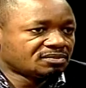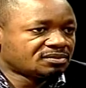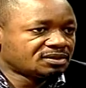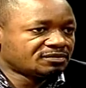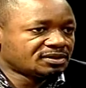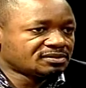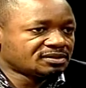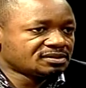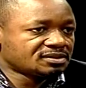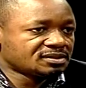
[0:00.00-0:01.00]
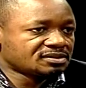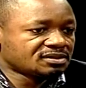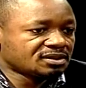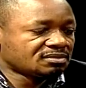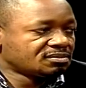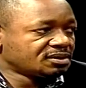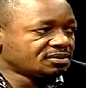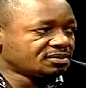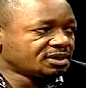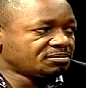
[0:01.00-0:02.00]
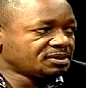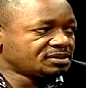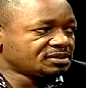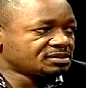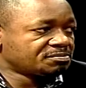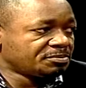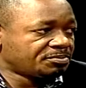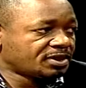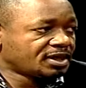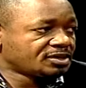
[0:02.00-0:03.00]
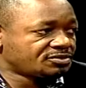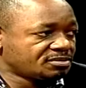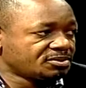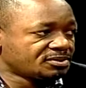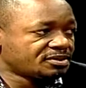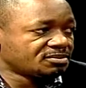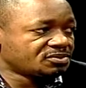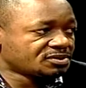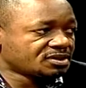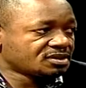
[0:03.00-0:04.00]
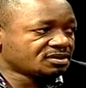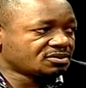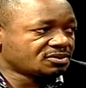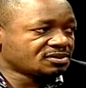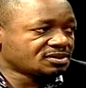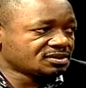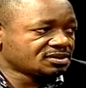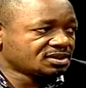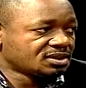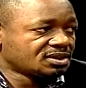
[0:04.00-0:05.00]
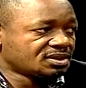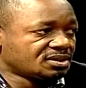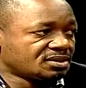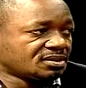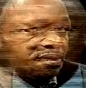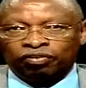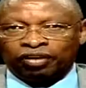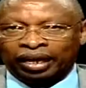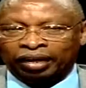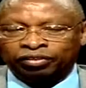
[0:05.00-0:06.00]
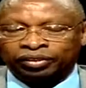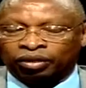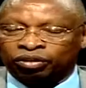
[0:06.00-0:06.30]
liver diseases, diabetes, people attribute them to certain causes. No, this is not more of a lifestyle.